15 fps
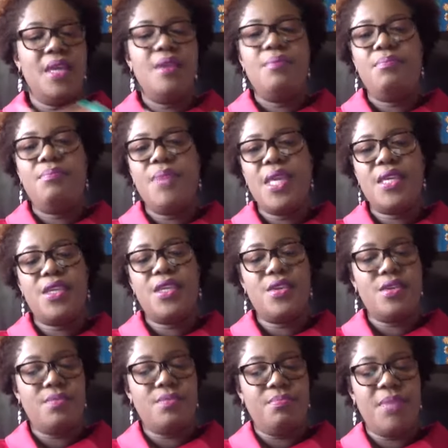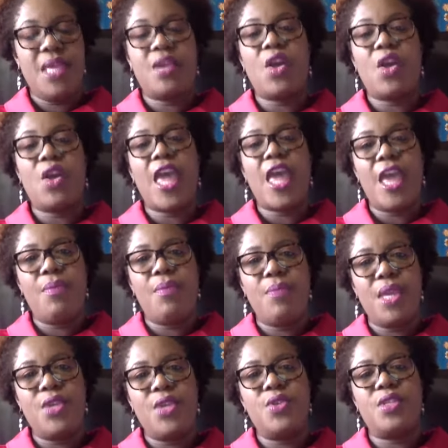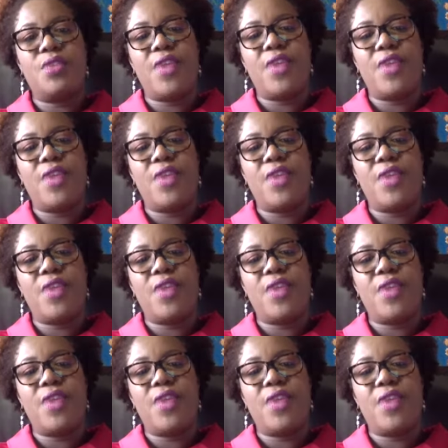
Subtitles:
Make use of